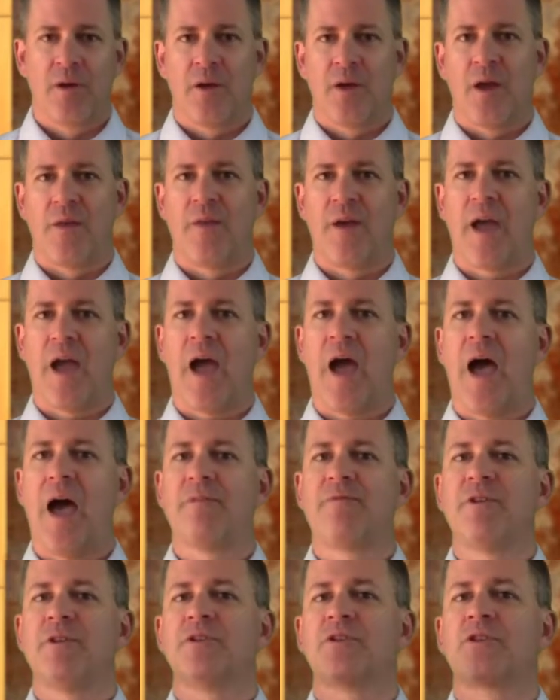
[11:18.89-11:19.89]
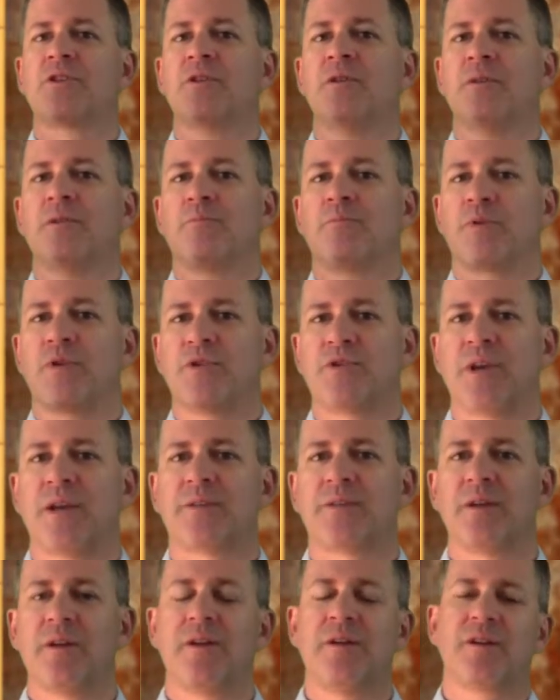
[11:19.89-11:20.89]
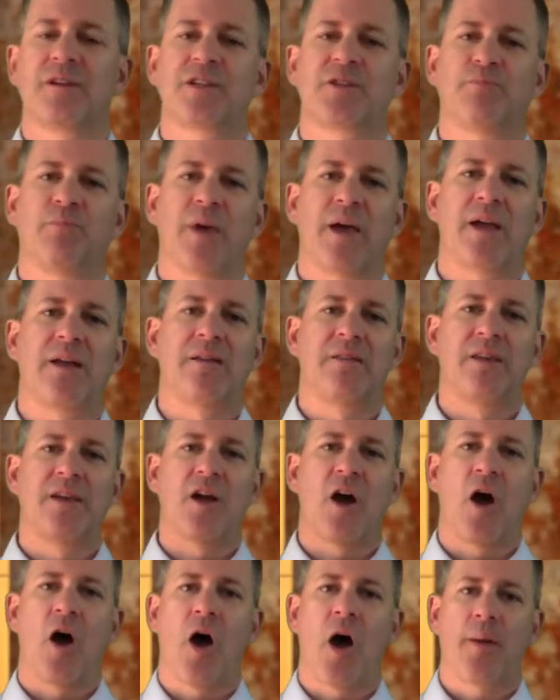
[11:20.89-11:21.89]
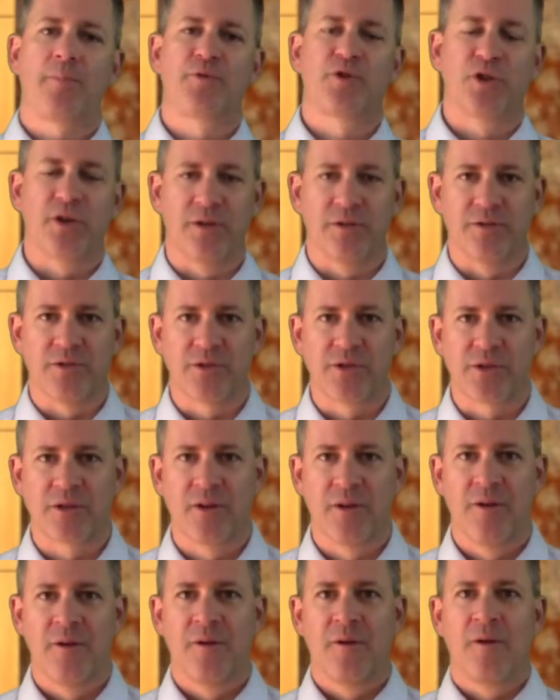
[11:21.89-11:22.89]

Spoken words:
and they haven't presented and explained the options